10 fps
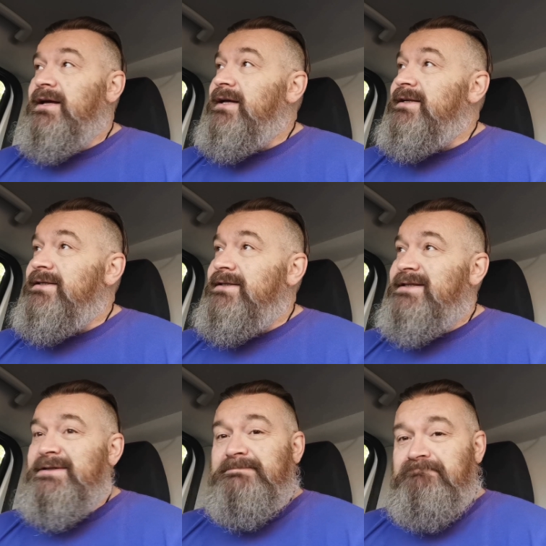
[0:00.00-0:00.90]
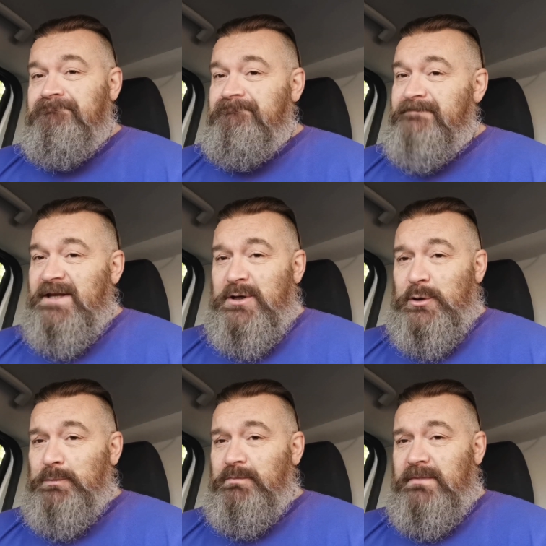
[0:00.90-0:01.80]
It's, you
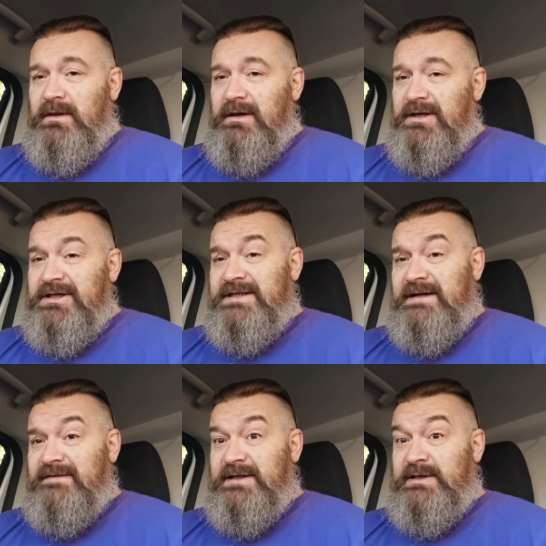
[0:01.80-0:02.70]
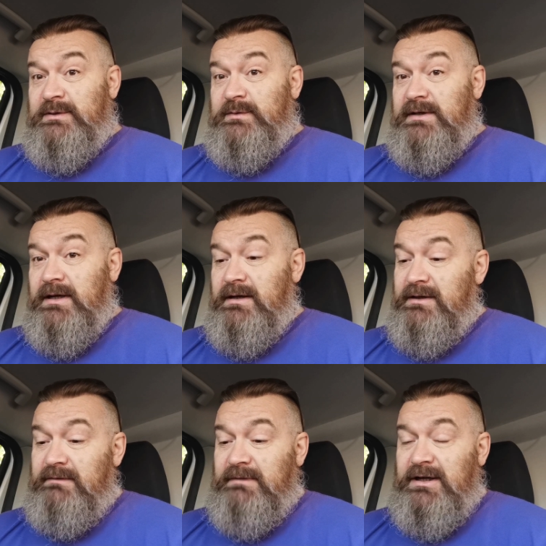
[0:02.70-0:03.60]
know, I just have to deal with that
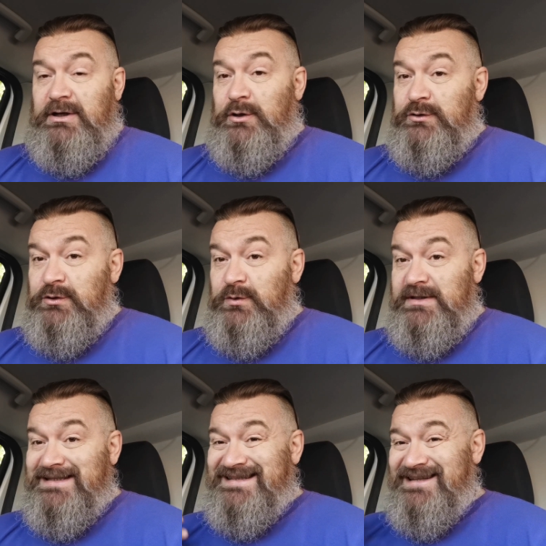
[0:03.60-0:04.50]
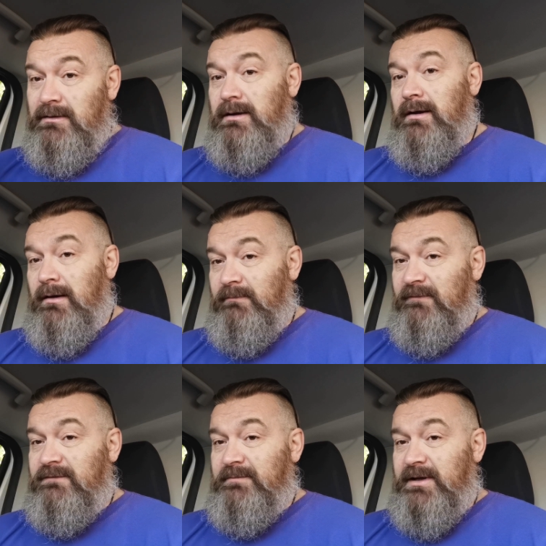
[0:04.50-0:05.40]
and any consequences that
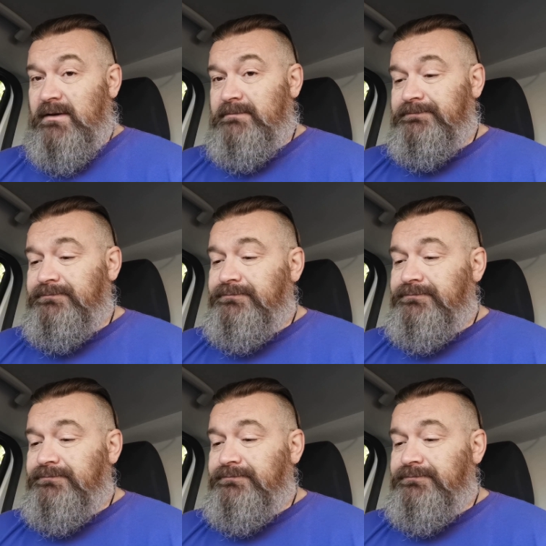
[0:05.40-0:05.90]
come from that.